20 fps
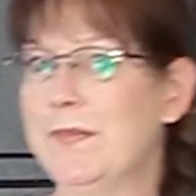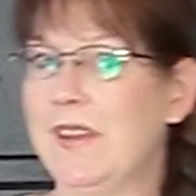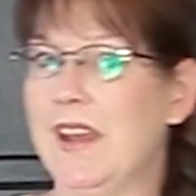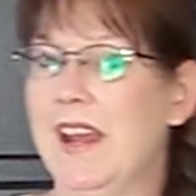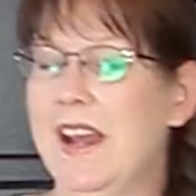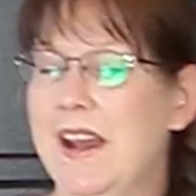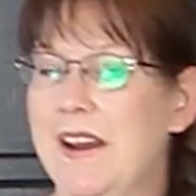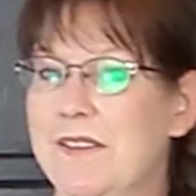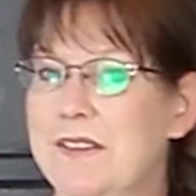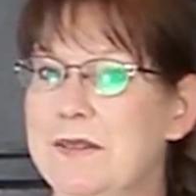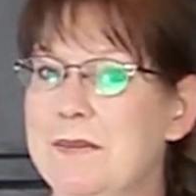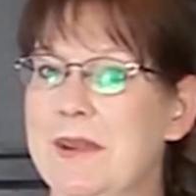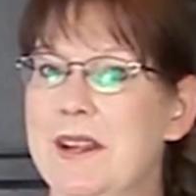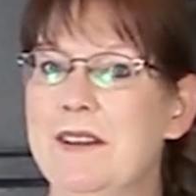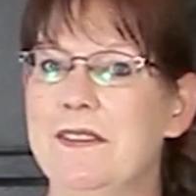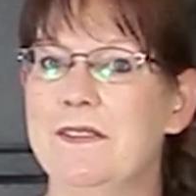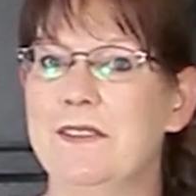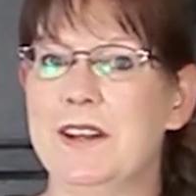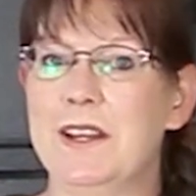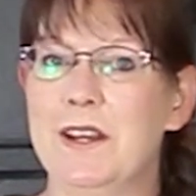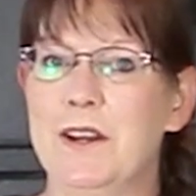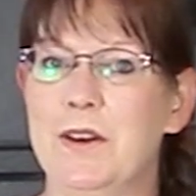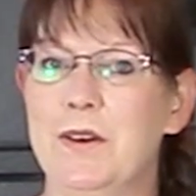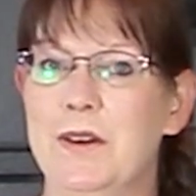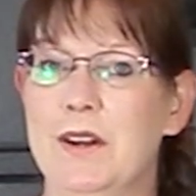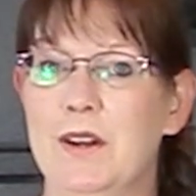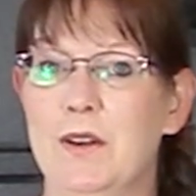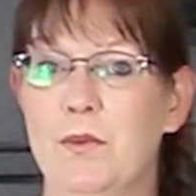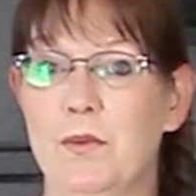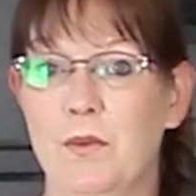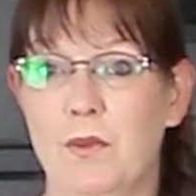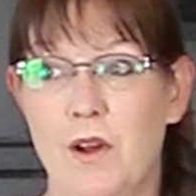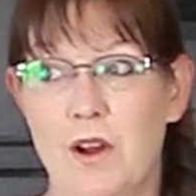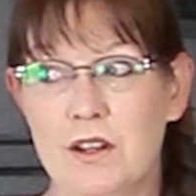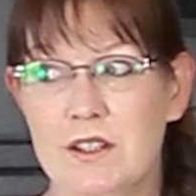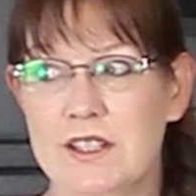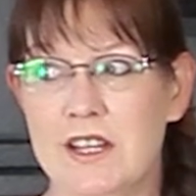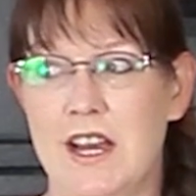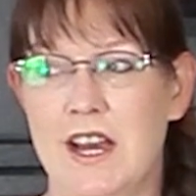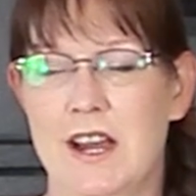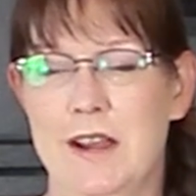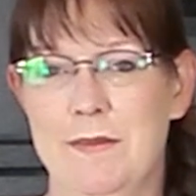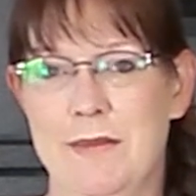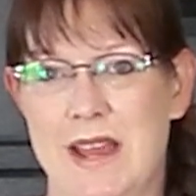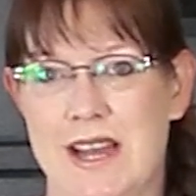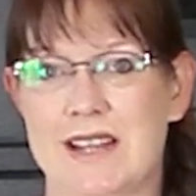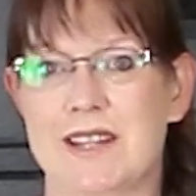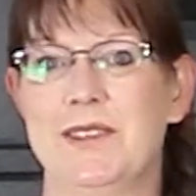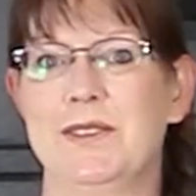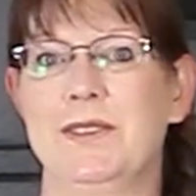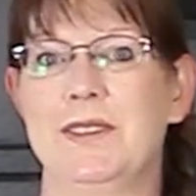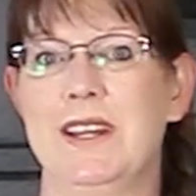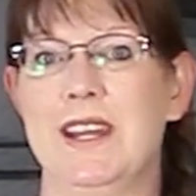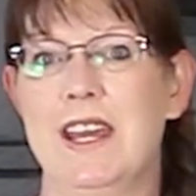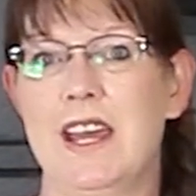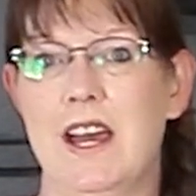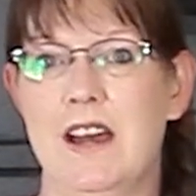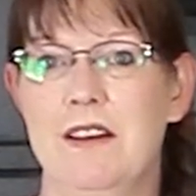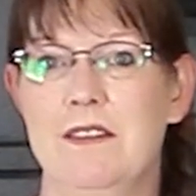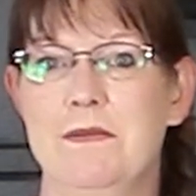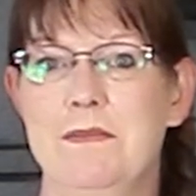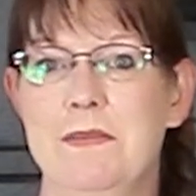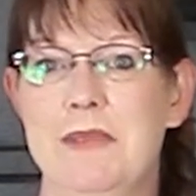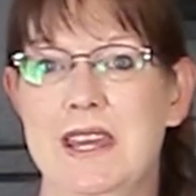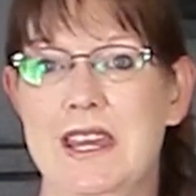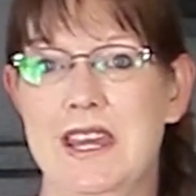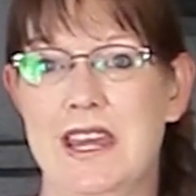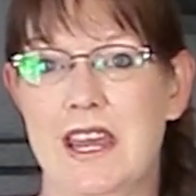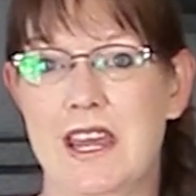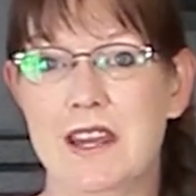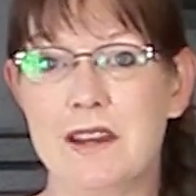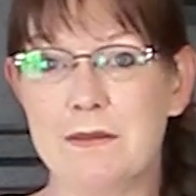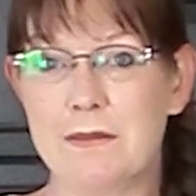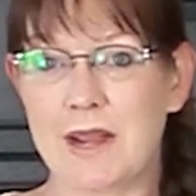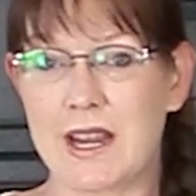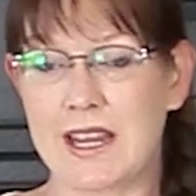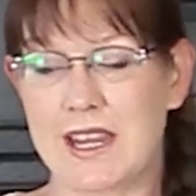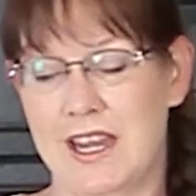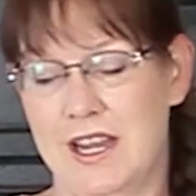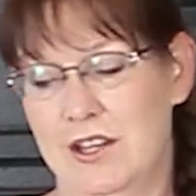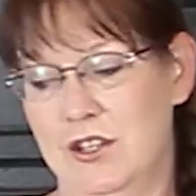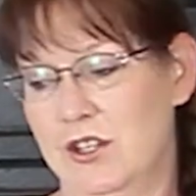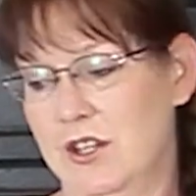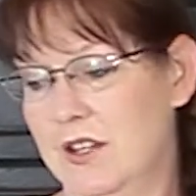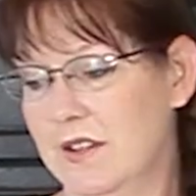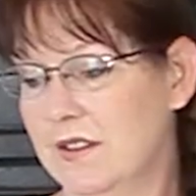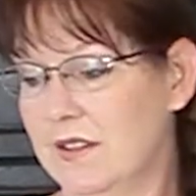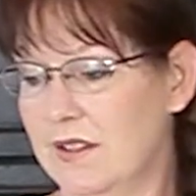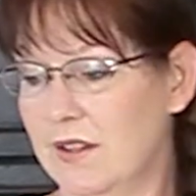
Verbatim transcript: I haven't made a video in a long time, actually, of me in my kitchen.